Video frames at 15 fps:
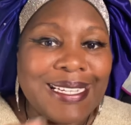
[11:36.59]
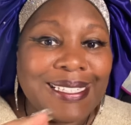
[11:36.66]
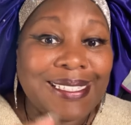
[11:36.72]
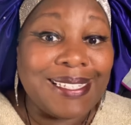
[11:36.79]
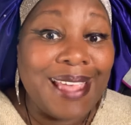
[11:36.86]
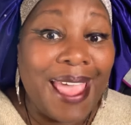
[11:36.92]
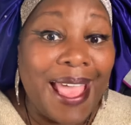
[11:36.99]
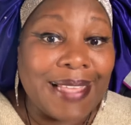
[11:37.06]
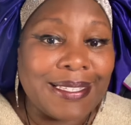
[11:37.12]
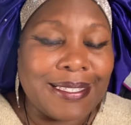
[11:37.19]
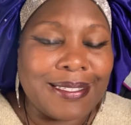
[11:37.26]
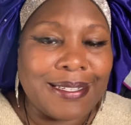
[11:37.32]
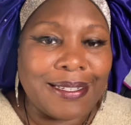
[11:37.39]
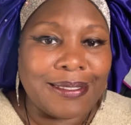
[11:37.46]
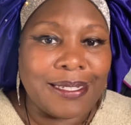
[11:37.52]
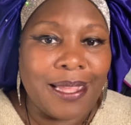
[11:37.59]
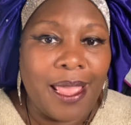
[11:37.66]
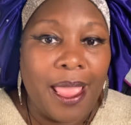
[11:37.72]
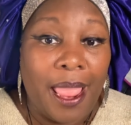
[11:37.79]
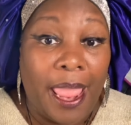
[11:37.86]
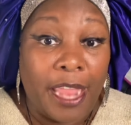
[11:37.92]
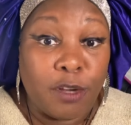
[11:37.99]
tested,
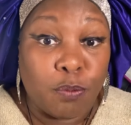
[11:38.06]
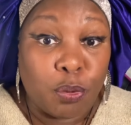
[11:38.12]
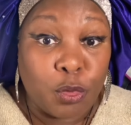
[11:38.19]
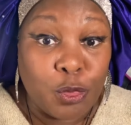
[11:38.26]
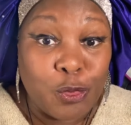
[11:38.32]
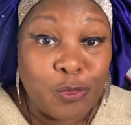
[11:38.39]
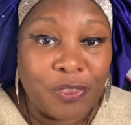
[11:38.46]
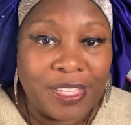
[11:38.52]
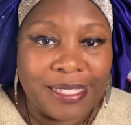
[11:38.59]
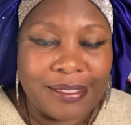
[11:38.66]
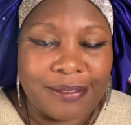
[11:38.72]
and proven.